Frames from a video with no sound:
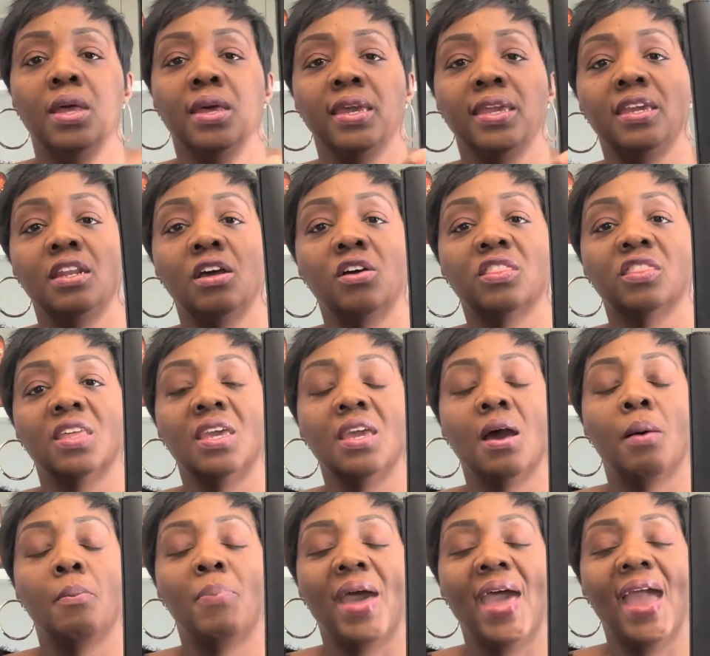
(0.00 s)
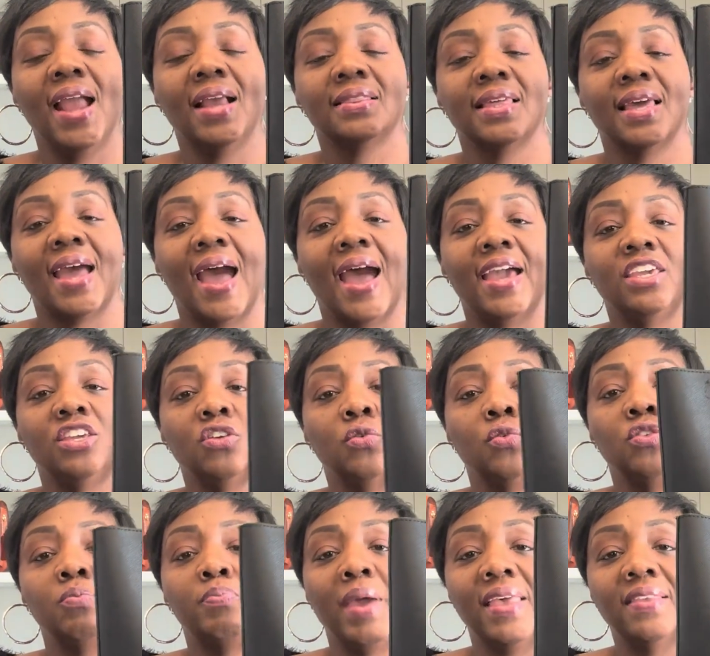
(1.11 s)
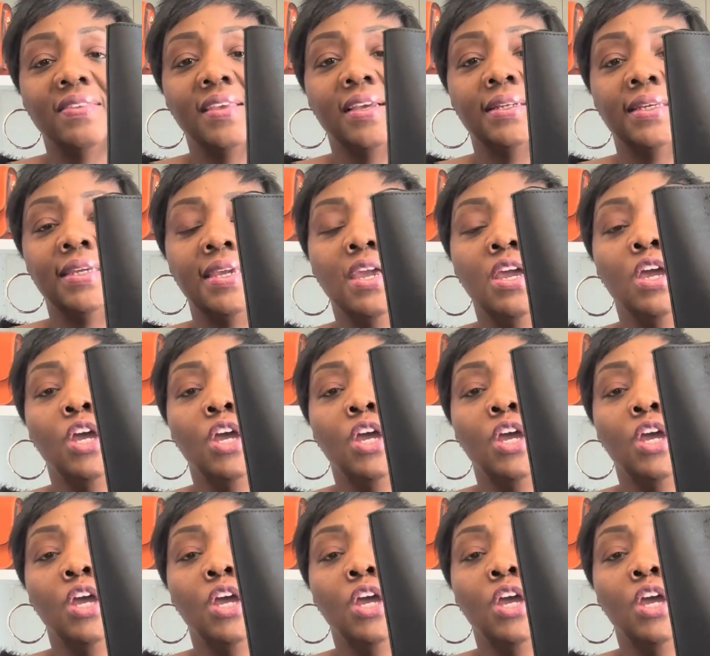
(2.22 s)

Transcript: You know, a bag that I use basically